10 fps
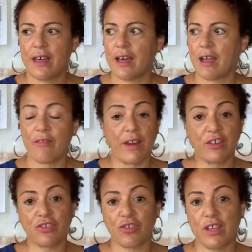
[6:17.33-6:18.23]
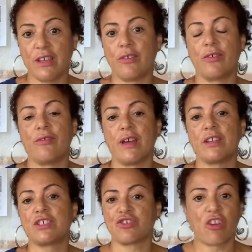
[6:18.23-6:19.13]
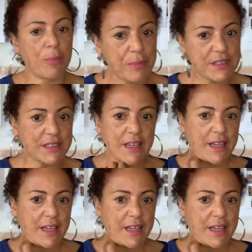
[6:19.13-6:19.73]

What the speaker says: a red tree or red shrubs,